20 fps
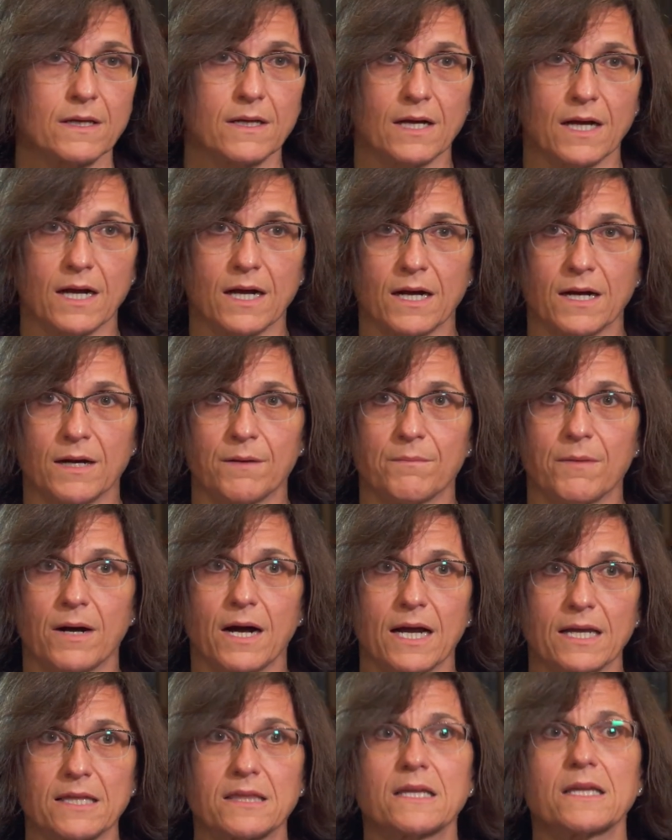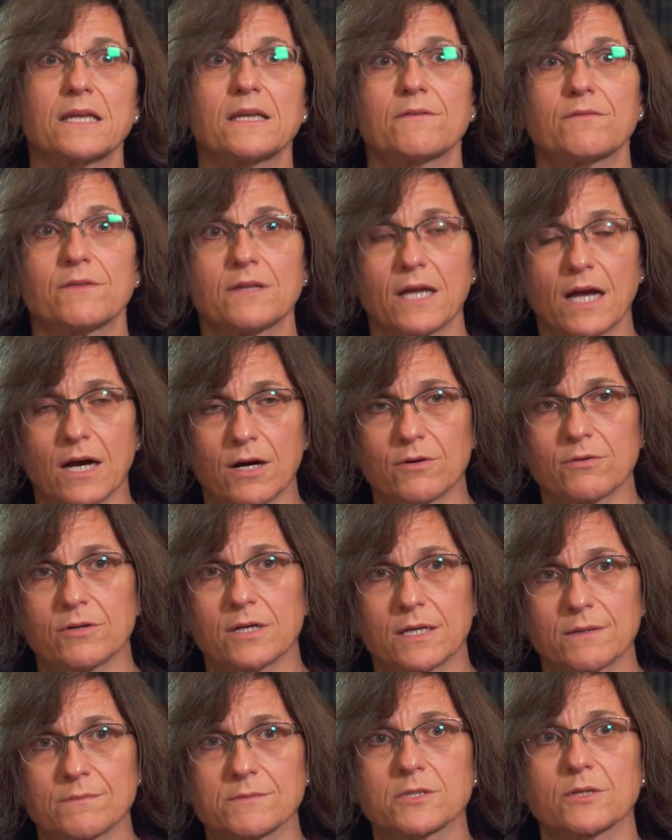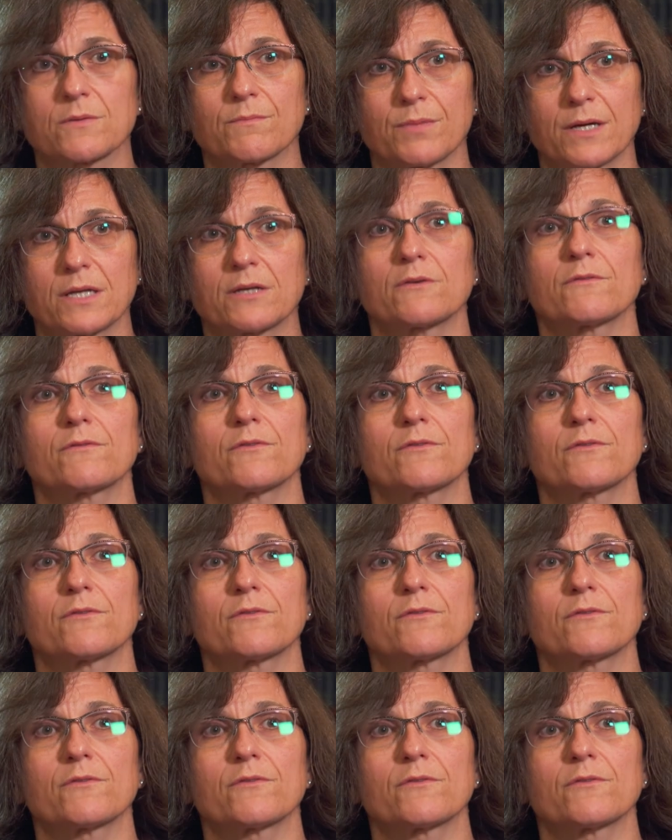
I think if the outcomes are better